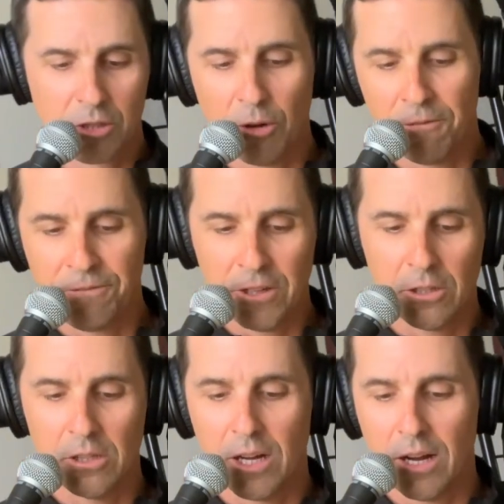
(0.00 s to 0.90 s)
So
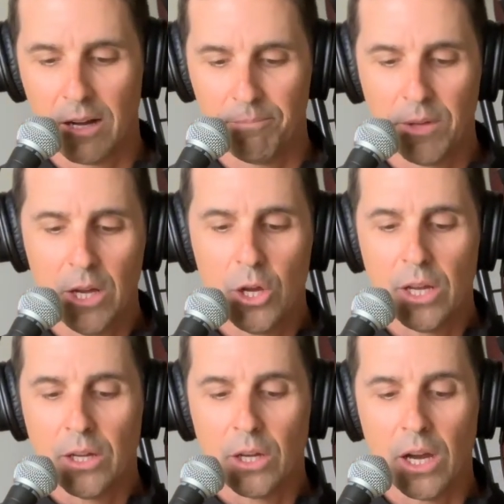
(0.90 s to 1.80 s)
Phil
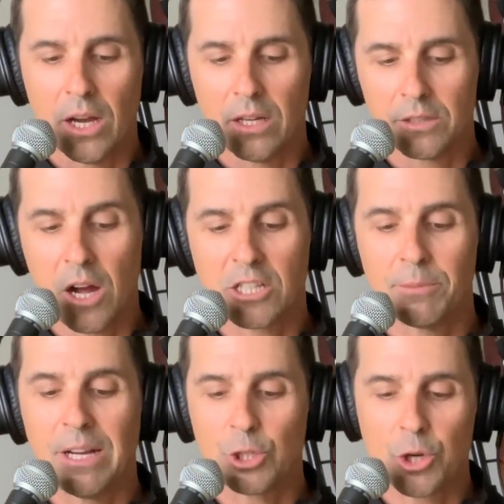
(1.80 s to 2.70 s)

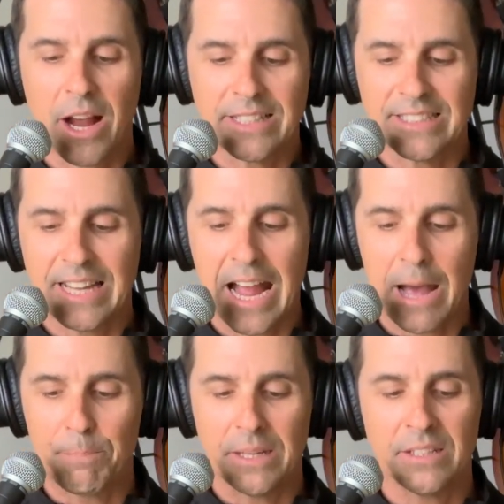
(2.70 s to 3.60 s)
talks about trying to
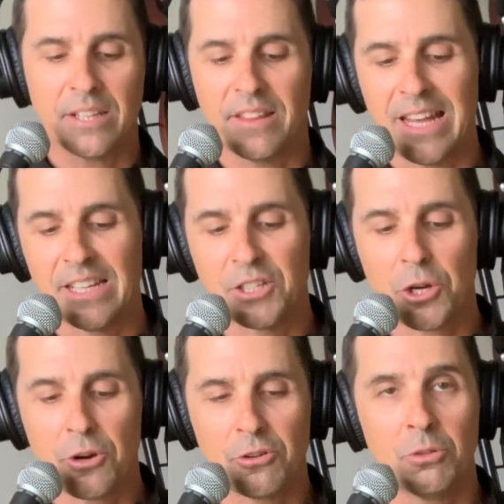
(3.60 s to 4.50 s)
tap into that
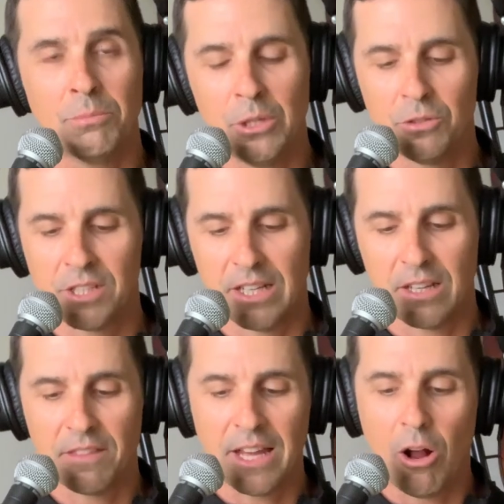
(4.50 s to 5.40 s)
eternal
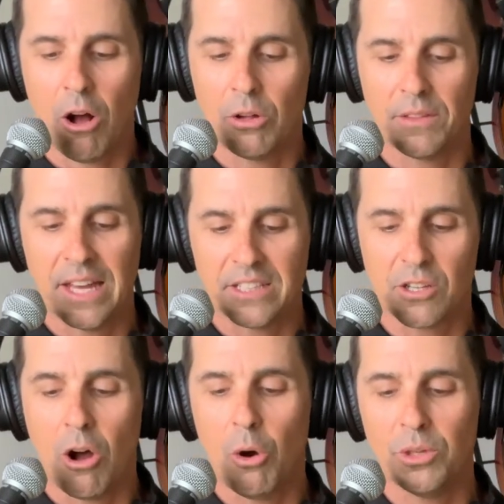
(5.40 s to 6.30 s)
music that
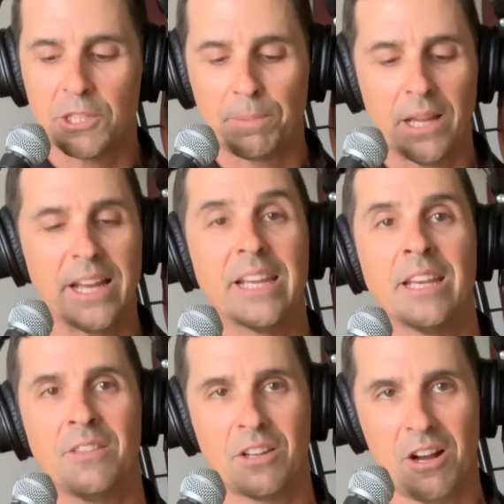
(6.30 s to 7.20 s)
is always
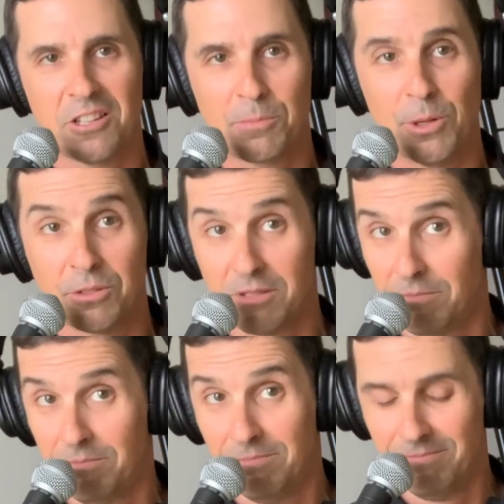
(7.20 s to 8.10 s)
playing in the
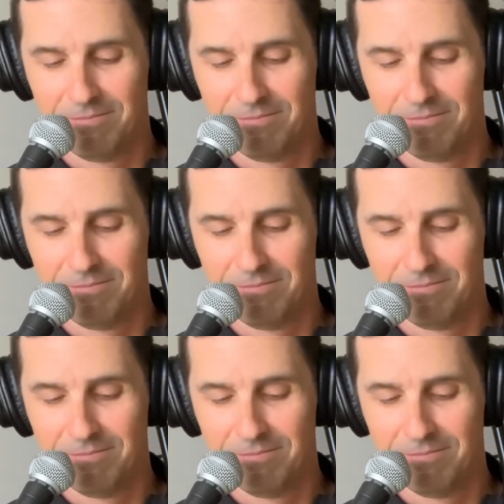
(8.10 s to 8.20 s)
cosmos.